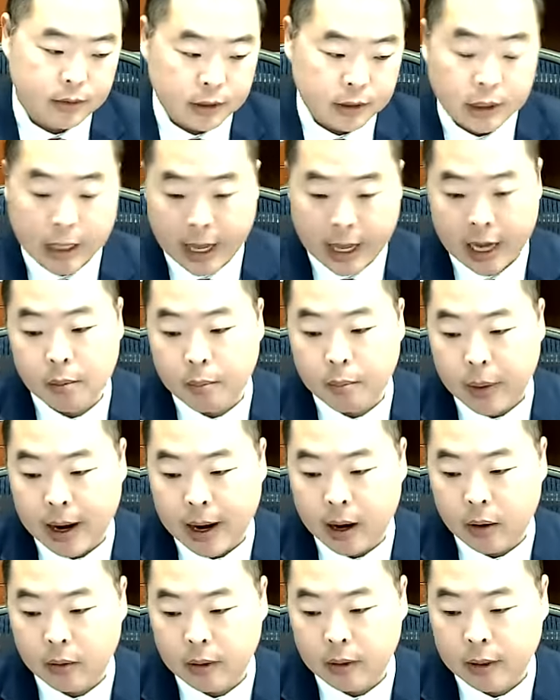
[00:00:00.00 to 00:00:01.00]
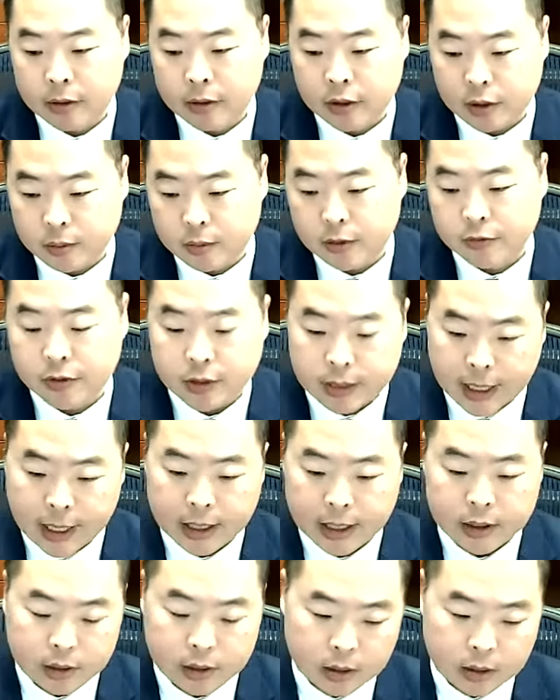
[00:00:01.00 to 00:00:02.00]
land bound in terms of
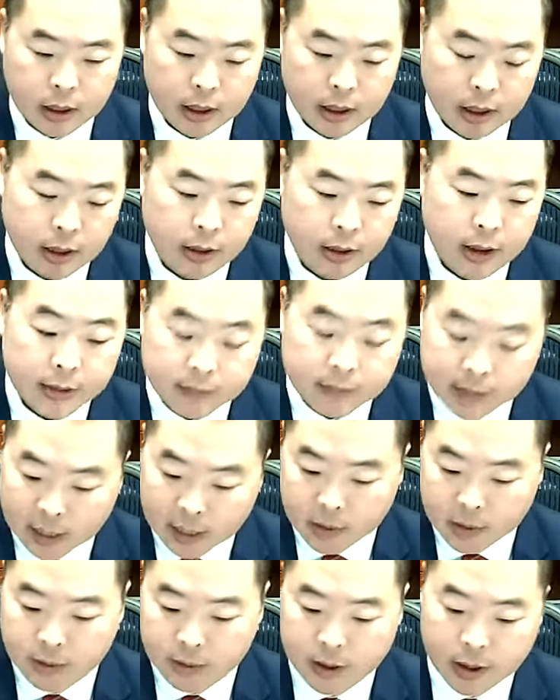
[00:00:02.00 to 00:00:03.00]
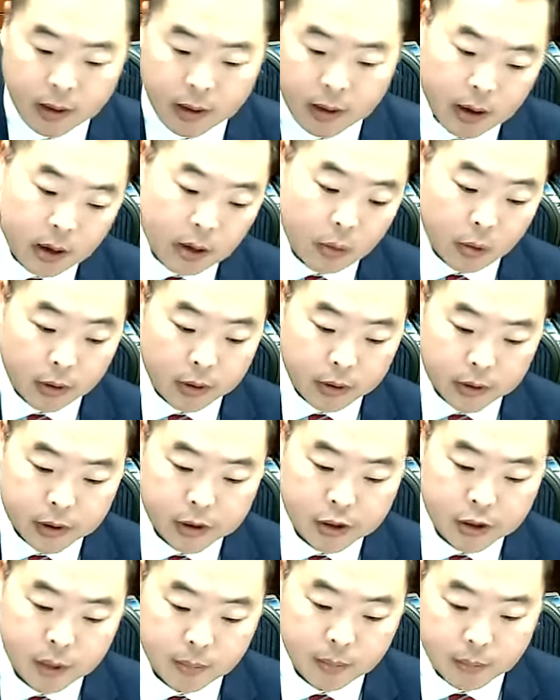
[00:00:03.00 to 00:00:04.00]
states and that type of thing. When you're a
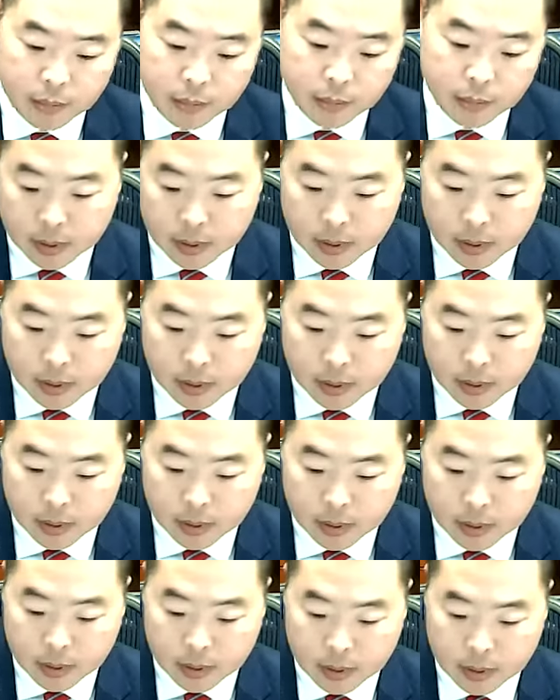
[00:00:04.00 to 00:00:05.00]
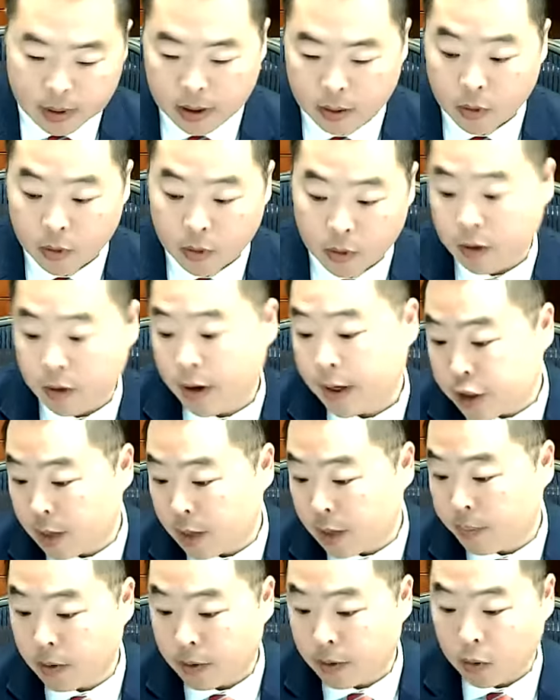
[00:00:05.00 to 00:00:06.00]
ship, when you're on a
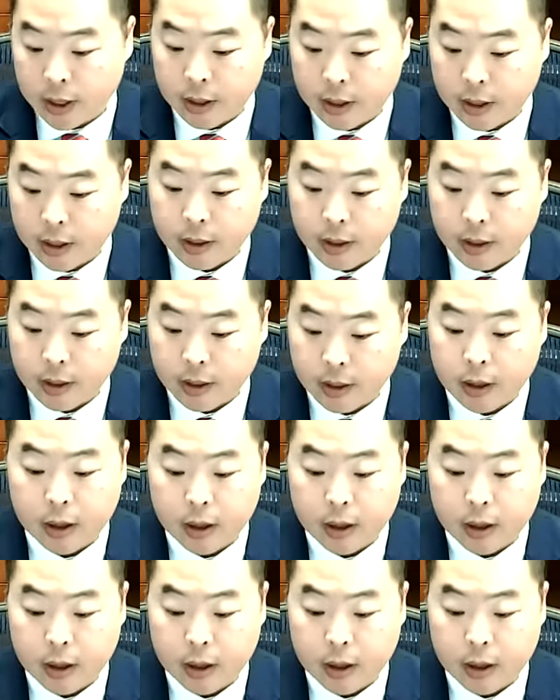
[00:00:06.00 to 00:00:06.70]
ship, you're underway.